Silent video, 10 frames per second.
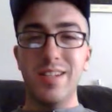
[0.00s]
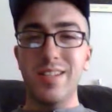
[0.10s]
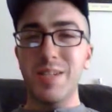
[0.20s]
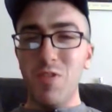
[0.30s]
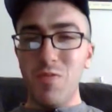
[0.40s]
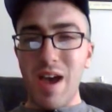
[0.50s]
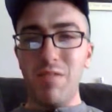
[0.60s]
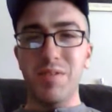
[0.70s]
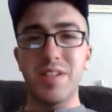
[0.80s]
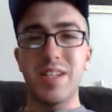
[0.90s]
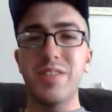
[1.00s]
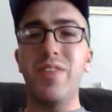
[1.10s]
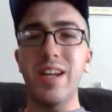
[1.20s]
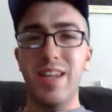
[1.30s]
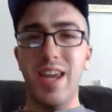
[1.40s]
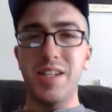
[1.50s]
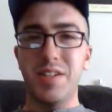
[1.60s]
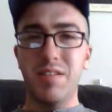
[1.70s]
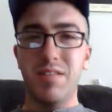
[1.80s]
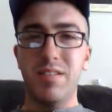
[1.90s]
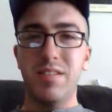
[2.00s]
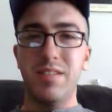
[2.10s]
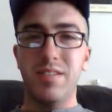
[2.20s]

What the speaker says: So let's move mountains. Let's fight cancer.